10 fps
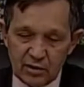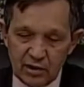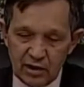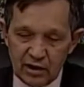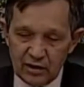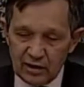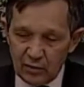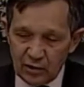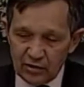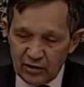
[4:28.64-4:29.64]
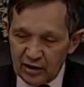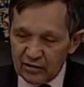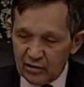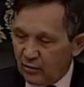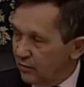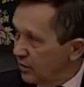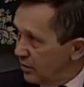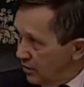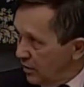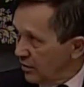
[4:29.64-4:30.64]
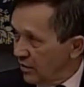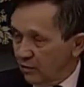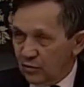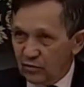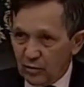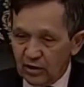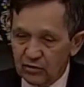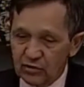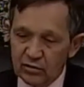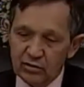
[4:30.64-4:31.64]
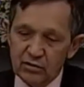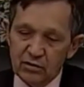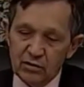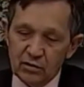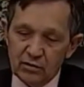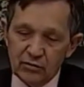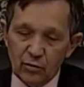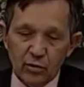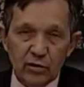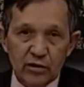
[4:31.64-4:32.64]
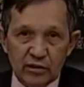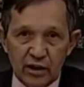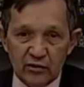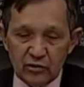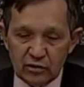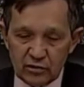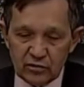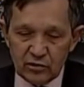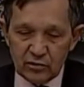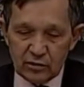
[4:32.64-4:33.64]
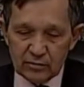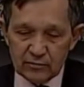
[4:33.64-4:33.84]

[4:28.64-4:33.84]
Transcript: And I want to thank them, uh, thank Mr. Issa, for engaging in this hearing.